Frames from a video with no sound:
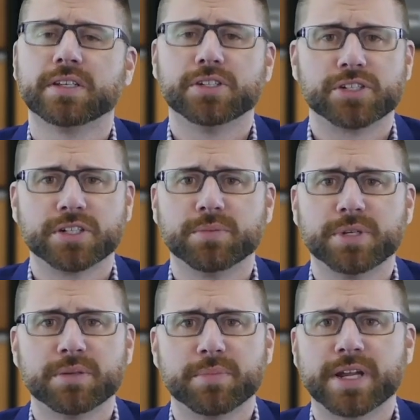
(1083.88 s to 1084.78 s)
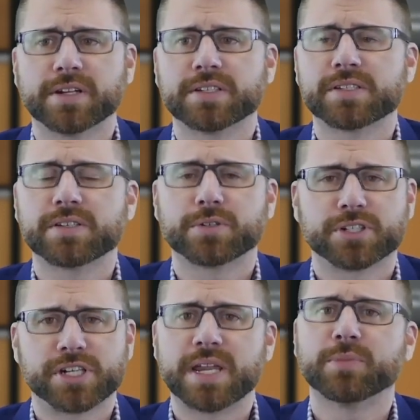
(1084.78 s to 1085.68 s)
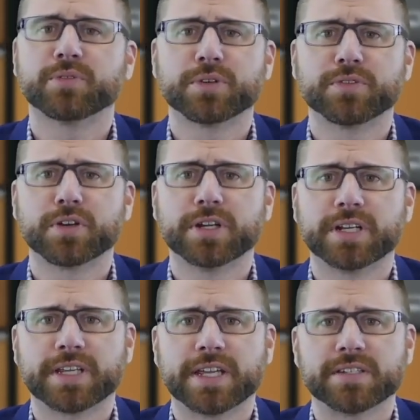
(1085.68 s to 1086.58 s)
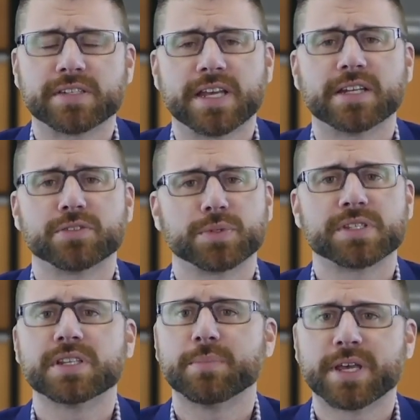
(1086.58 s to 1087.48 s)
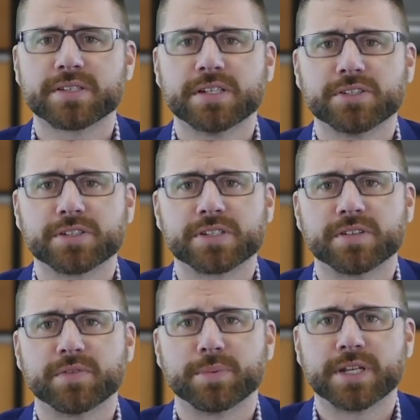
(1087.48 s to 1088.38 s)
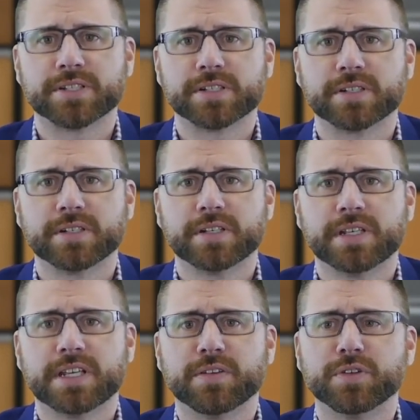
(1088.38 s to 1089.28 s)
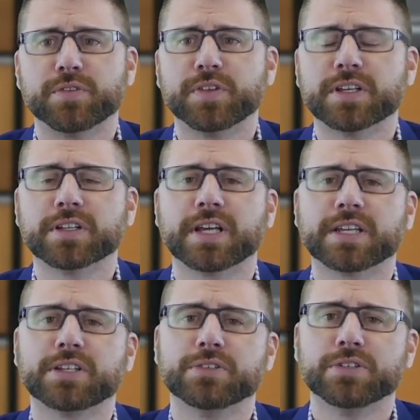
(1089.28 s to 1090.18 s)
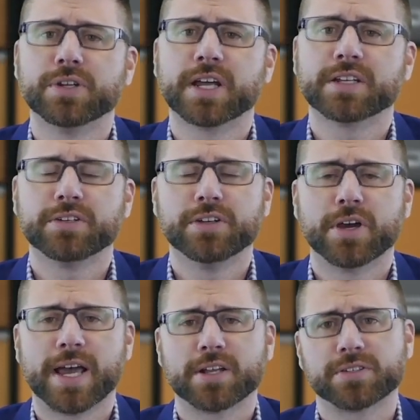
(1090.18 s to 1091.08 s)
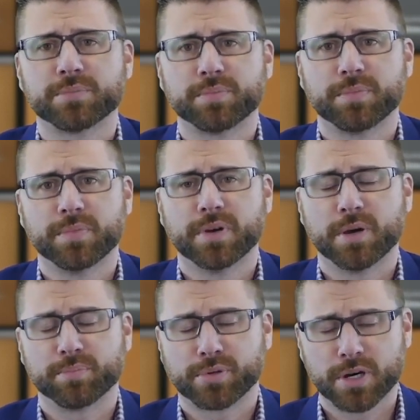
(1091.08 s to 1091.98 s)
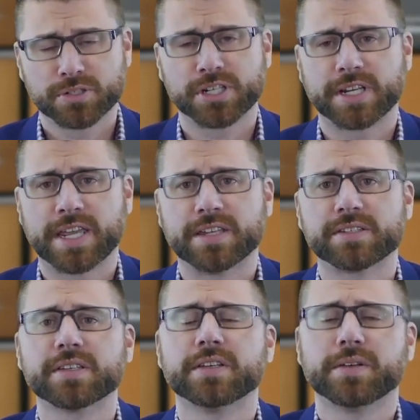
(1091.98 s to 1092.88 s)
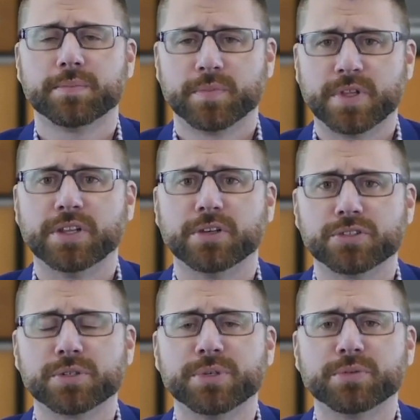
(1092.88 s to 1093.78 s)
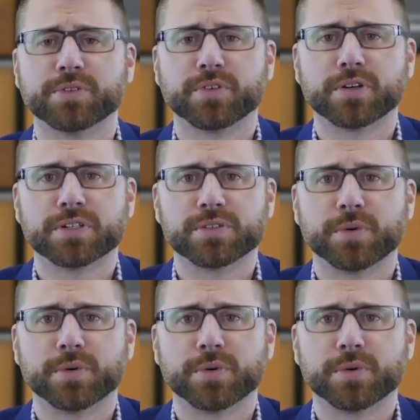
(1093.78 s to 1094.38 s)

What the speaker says: you shouldn't be embarrassed or ashamed of referring a case. That is what's in the best interest of the patient. If you feel like you do not know how to approach a case, then those should be referred as